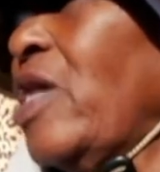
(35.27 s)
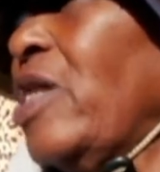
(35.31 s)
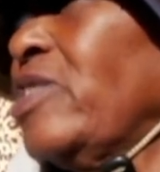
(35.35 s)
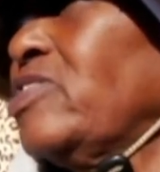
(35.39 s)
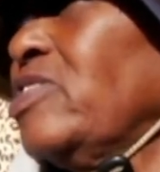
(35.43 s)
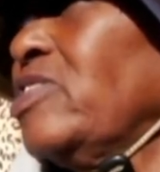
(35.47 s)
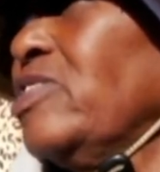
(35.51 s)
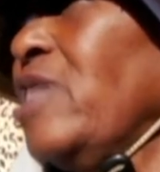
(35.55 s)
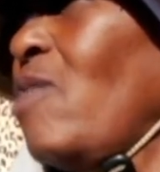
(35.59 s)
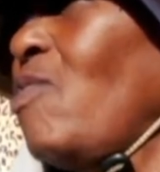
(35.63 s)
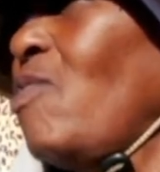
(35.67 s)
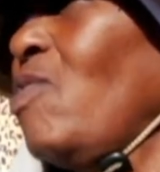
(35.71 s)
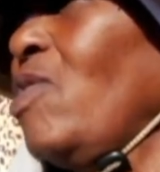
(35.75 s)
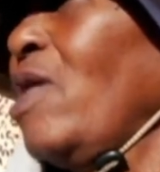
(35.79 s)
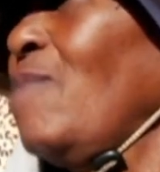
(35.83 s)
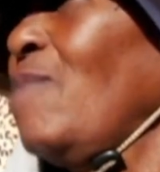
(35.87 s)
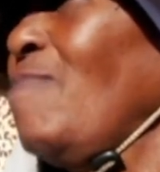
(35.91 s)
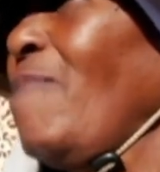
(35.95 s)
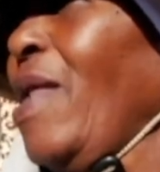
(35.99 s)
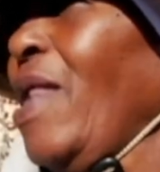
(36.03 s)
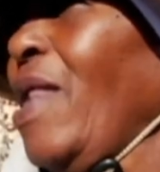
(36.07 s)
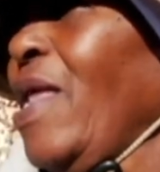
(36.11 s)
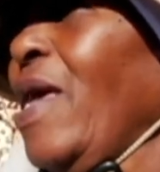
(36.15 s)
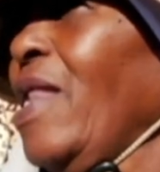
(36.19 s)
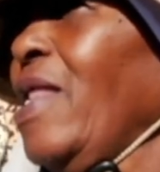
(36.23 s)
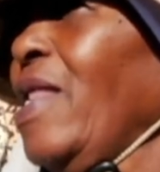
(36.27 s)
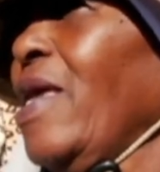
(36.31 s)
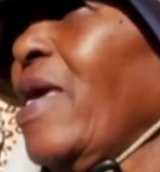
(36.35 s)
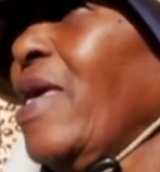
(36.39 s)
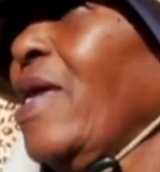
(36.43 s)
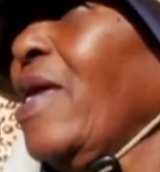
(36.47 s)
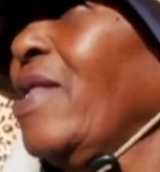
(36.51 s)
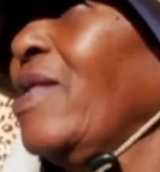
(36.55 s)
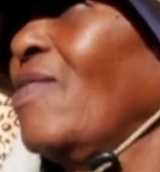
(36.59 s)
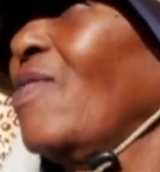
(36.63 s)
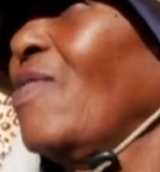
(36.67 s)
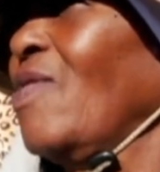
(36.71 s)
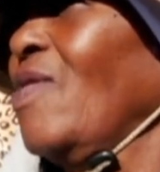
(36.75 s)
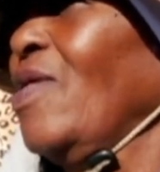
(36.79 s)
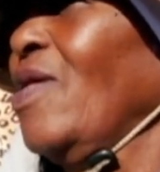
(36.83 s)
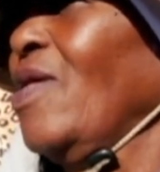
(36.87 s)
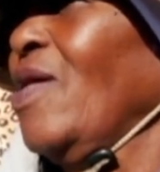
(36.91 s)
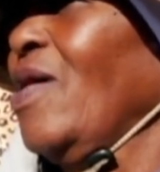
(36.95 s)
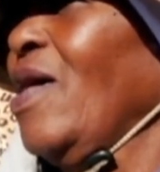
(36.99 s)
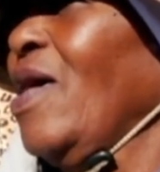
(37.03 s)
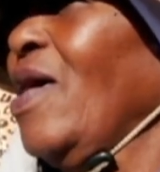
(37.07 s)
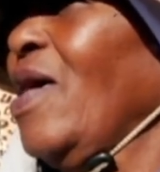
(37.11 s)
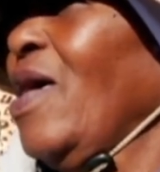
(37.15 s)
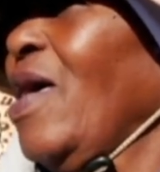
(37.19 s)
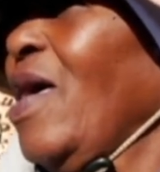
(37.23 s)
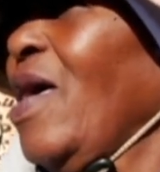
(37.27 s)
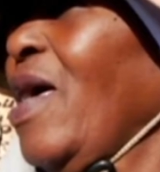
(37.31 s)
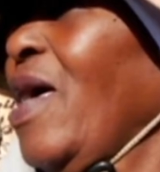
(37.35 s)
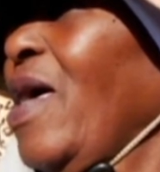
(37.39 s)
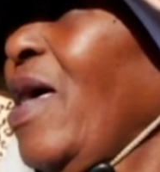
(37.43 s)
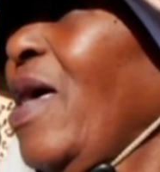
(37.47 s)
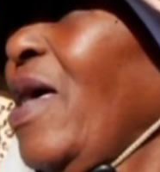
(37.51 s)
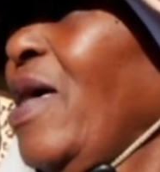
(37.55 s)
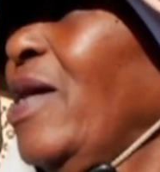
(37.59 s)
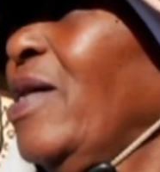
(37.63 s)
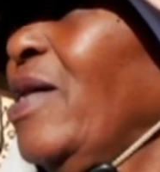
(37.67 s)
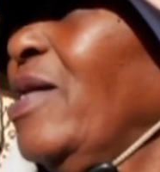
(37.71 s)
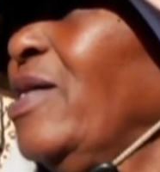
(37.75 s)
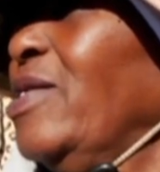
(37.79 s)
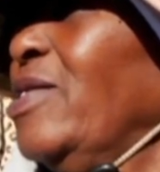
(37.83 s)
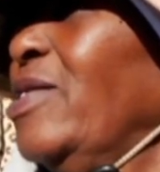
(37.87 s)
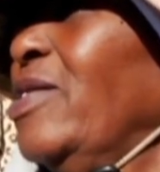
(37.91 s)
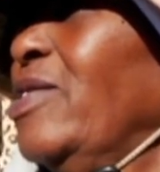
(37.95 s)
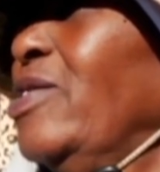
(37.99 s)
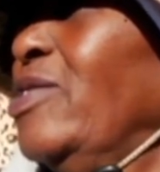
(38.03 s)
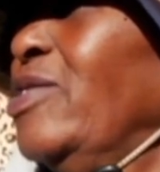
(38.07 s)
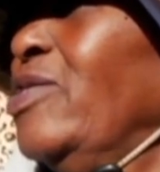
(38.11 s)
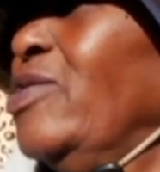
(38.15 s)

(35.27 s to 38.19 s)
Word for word: i have nothing they took all my livestock